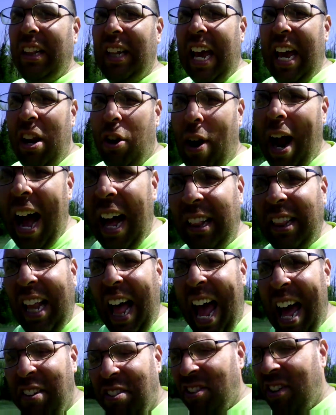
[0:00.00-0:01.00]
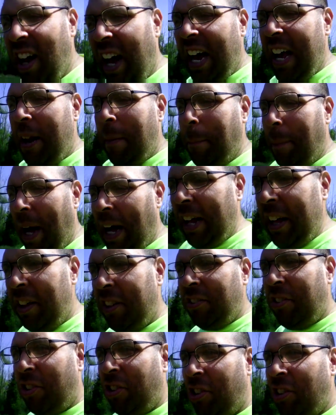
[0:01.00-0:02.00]
later on last night, a
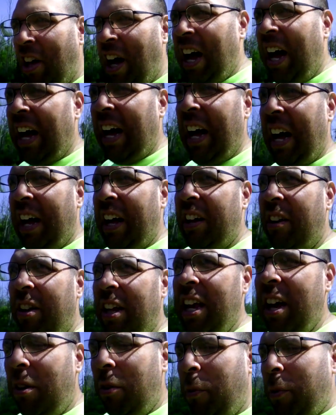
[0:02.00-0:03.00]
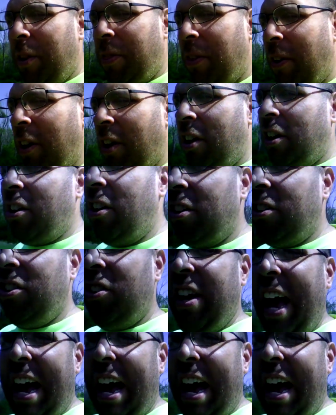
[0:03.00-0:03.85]
buzz uh, getting with her